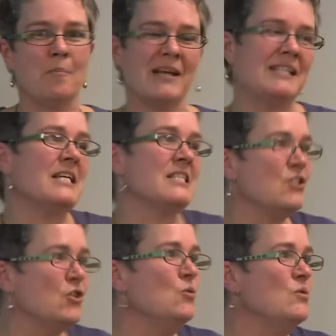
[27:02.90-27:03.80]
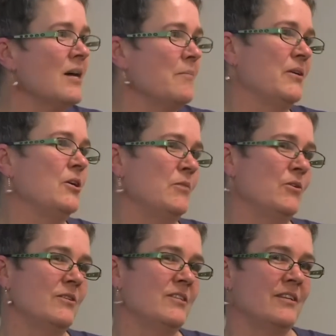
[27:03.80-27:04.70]
But it doesn't use up the
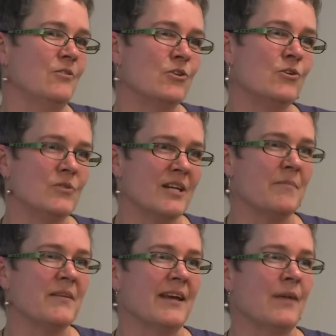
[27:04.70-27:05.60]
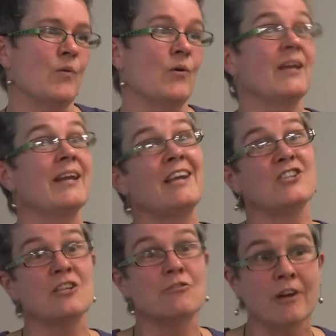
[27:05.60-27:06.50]
community or use up the network. It
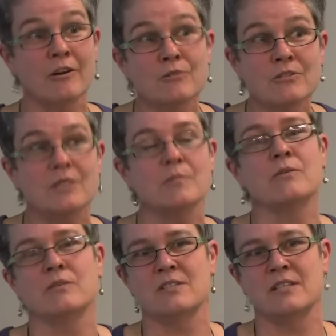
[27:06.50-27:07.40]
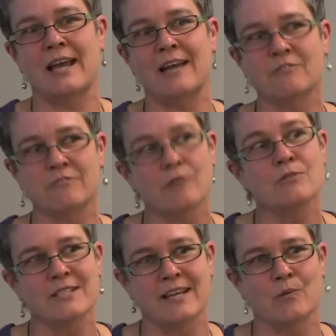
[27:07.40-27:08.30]
actually grows community and
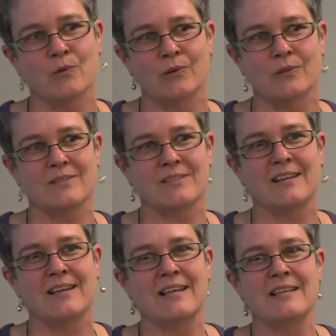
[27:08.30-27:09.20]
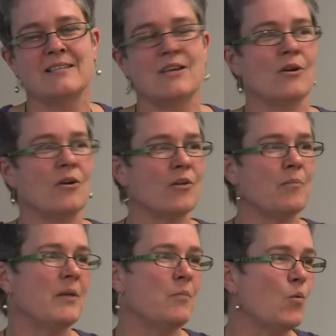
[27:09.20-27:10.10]
grows networks. So a lot of
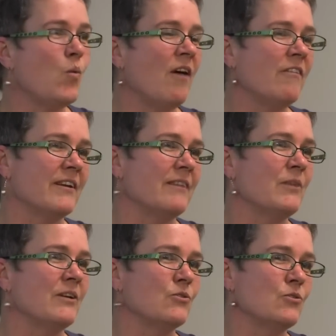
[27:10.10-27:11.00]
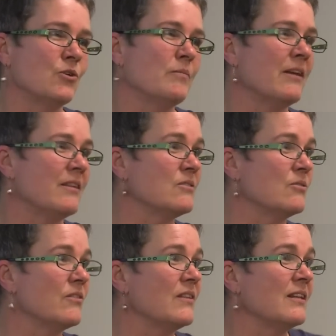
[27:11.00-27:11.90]
people worry when you're talking about this
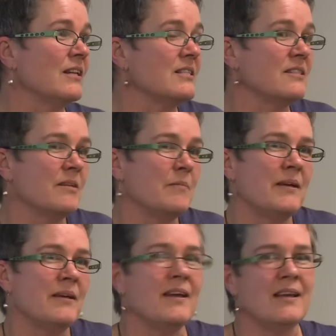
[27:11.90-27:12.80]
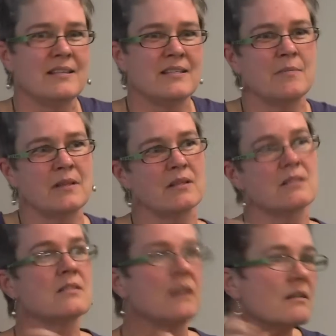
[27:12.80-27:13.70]
sort of thing that it's going to be something
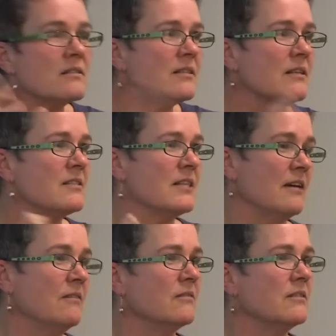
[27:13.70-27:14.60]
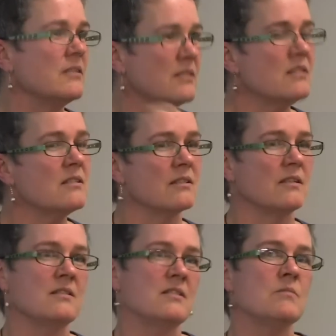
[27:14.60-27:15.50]
that sucks things out. It
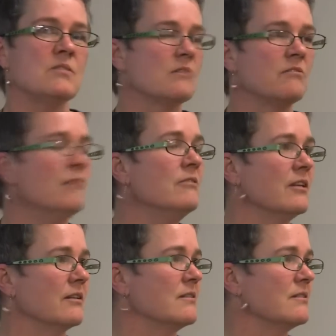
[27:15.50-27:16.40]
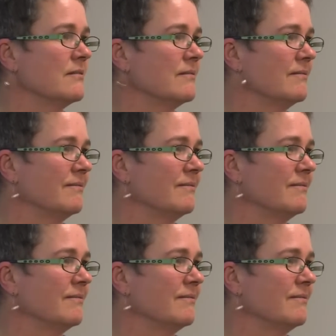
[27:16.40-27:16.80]
doesn't. It seems to grow things.